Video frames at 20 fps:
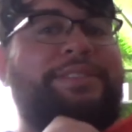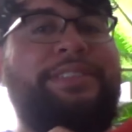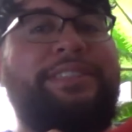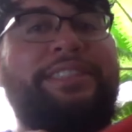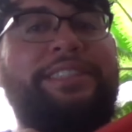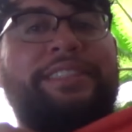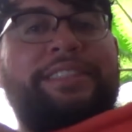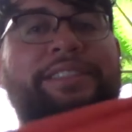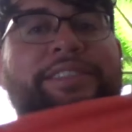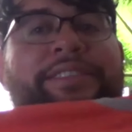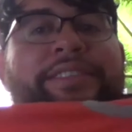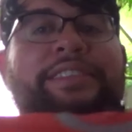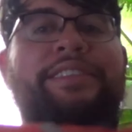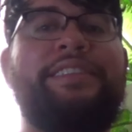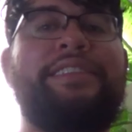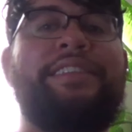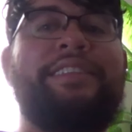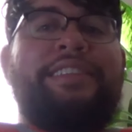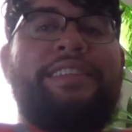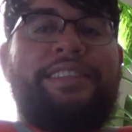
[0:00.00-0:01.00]
one too.
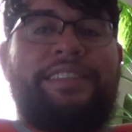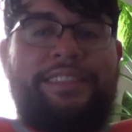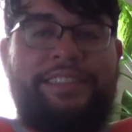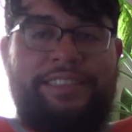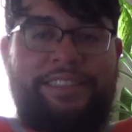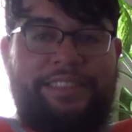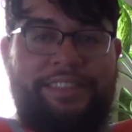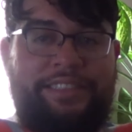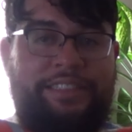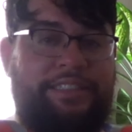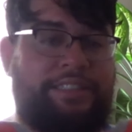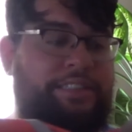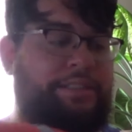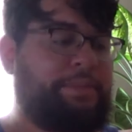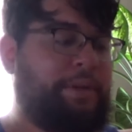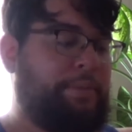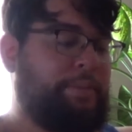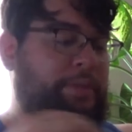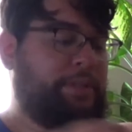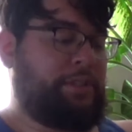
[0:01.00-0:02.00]

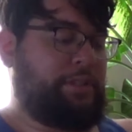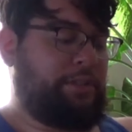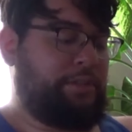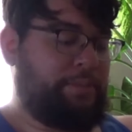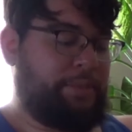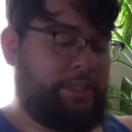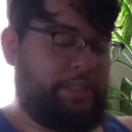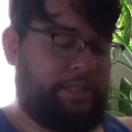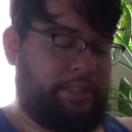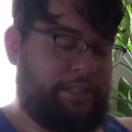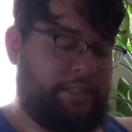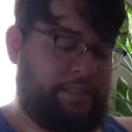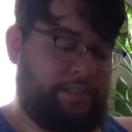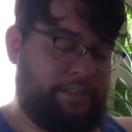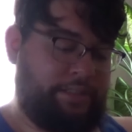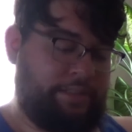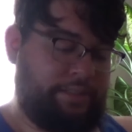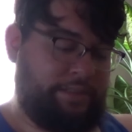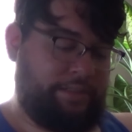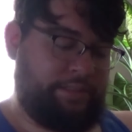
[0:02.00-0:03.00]
This might be too big.
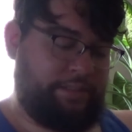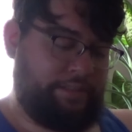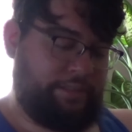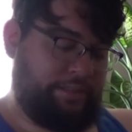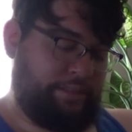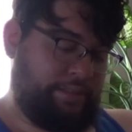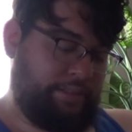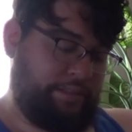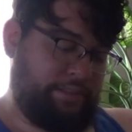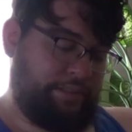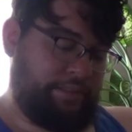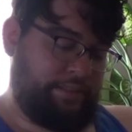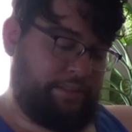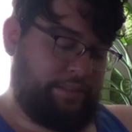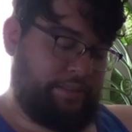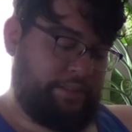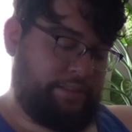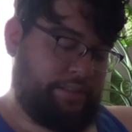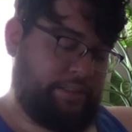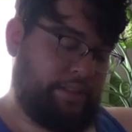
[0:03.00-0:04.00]

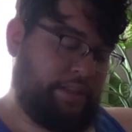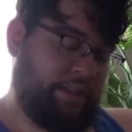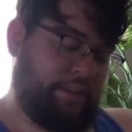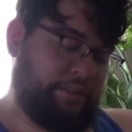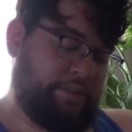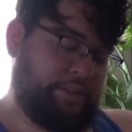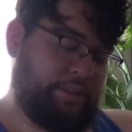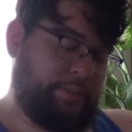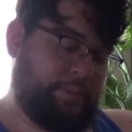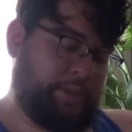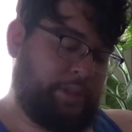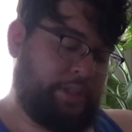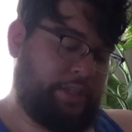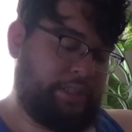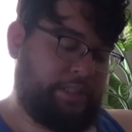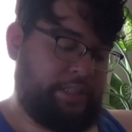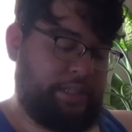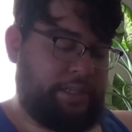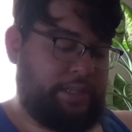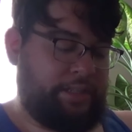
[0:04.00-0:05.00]
It's another double
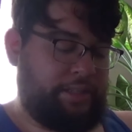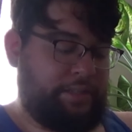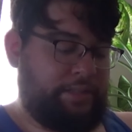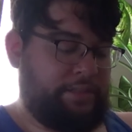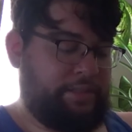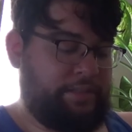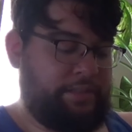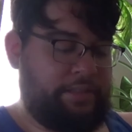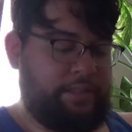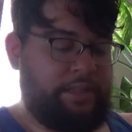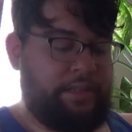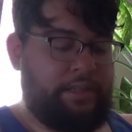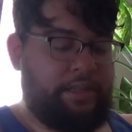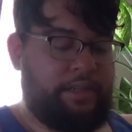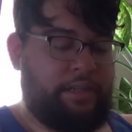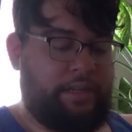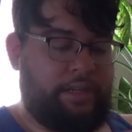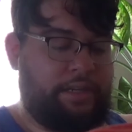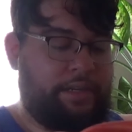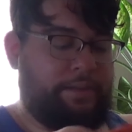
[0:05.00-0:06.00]
XL.
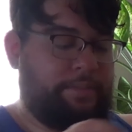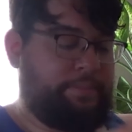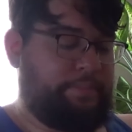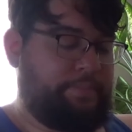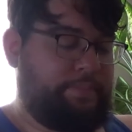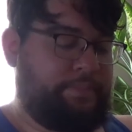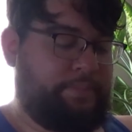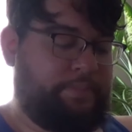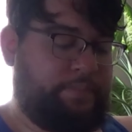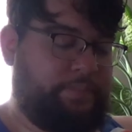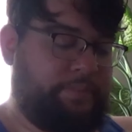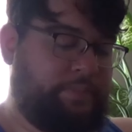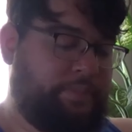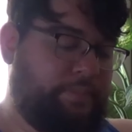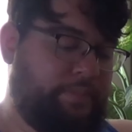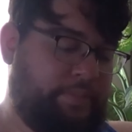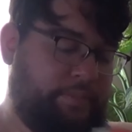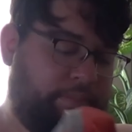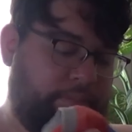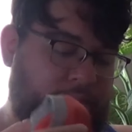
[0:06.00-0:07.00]
Um,
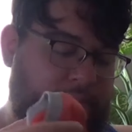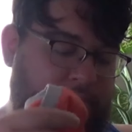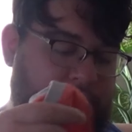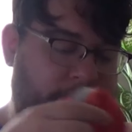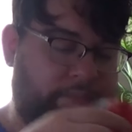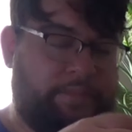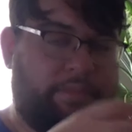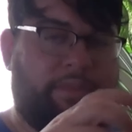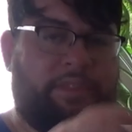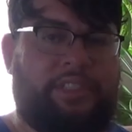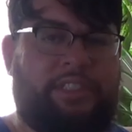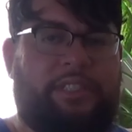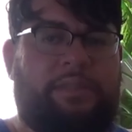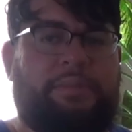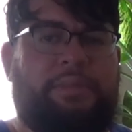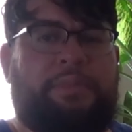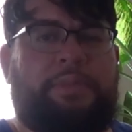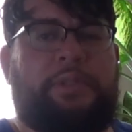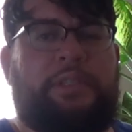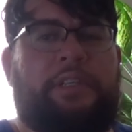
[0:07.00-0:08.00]

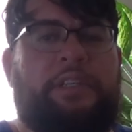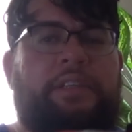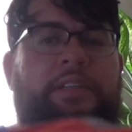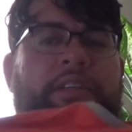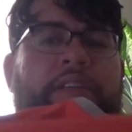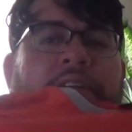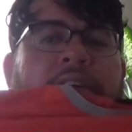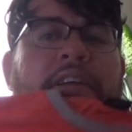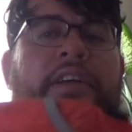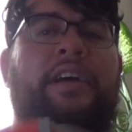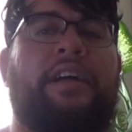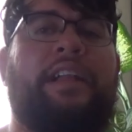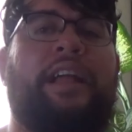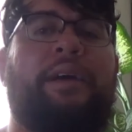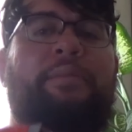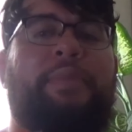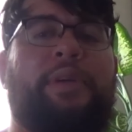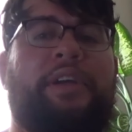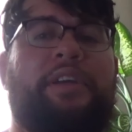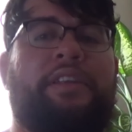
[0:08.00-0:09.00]
seems pretty a
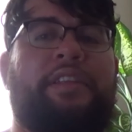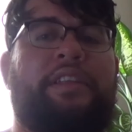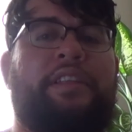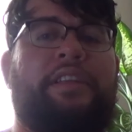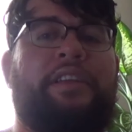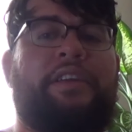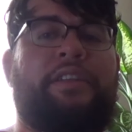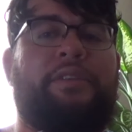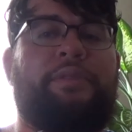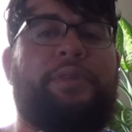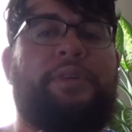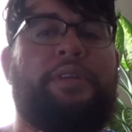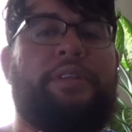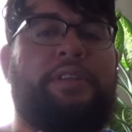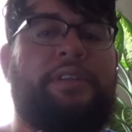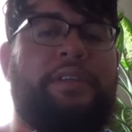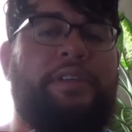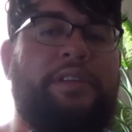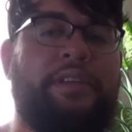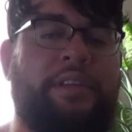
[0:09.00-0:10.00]
lot bigger than the other
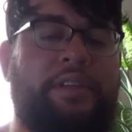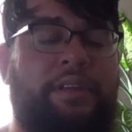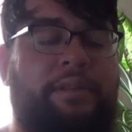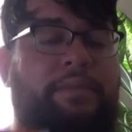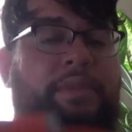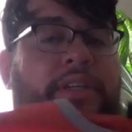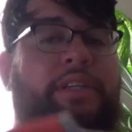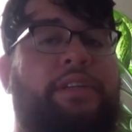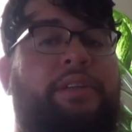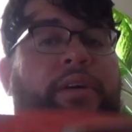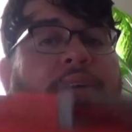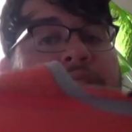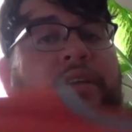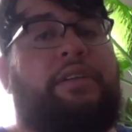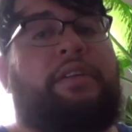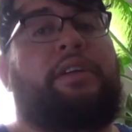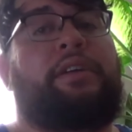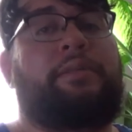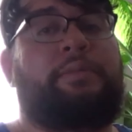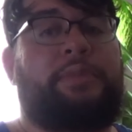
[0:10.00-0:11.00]
one, but you know
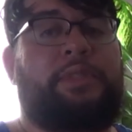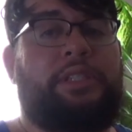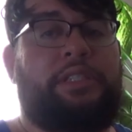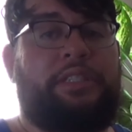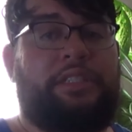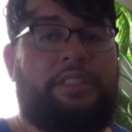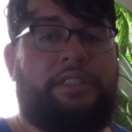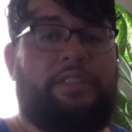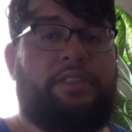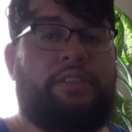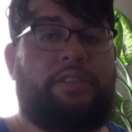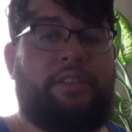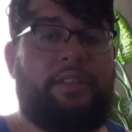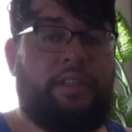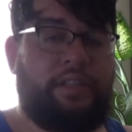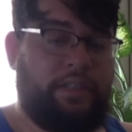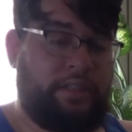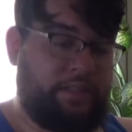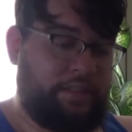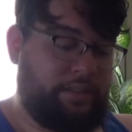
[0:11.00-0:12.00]
other companies
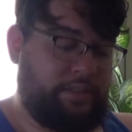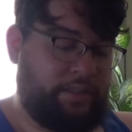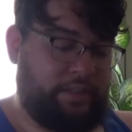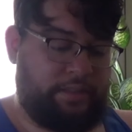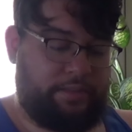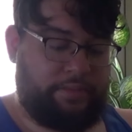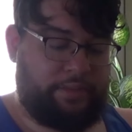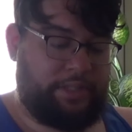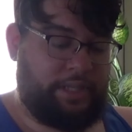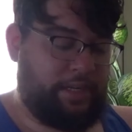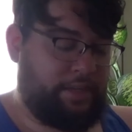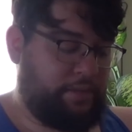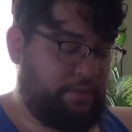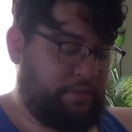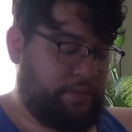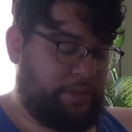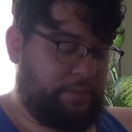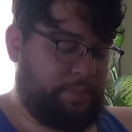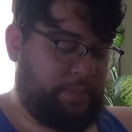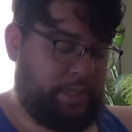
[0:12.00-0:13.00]
uh, tend to
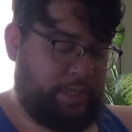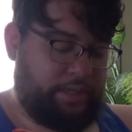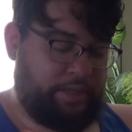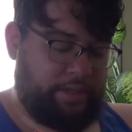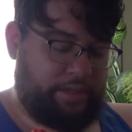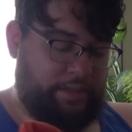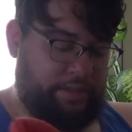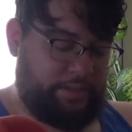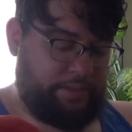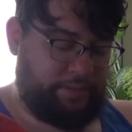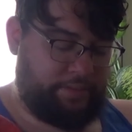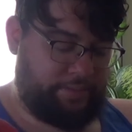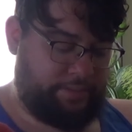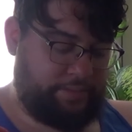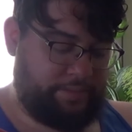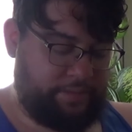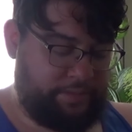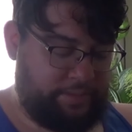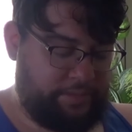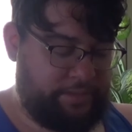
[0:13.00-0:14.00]
run bigger.
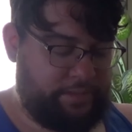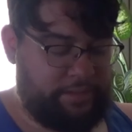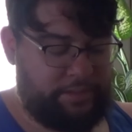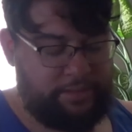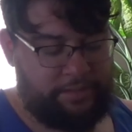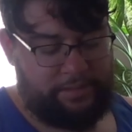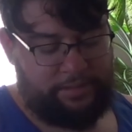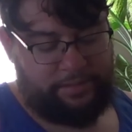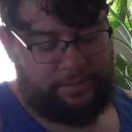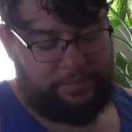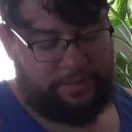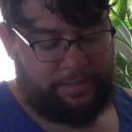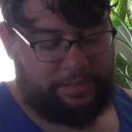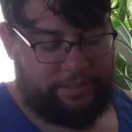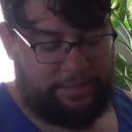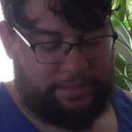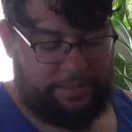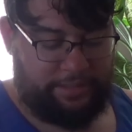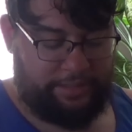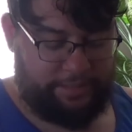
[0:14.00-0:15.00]
So what
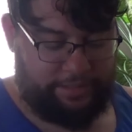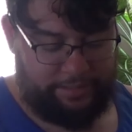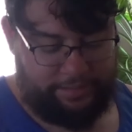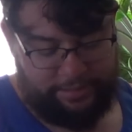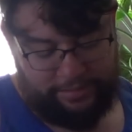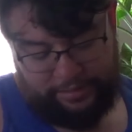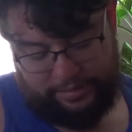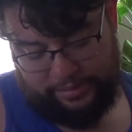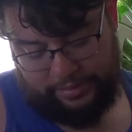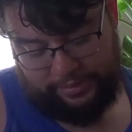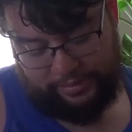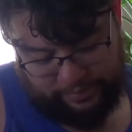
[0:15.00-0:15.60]
is this?